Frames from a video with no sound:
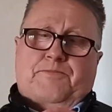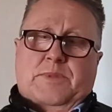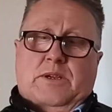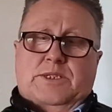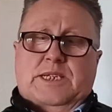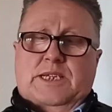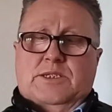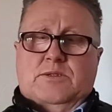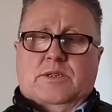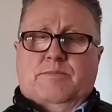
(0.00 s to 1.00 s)
I say it's
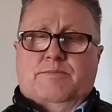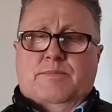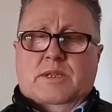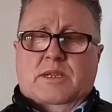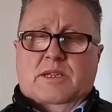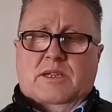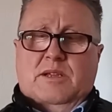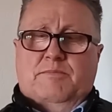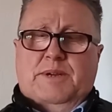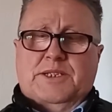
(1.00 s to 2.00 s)
got a
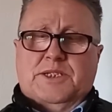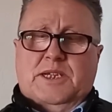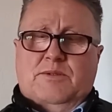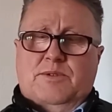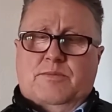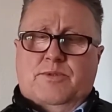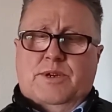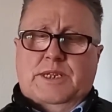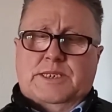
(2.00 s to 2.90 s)
batch code number on it.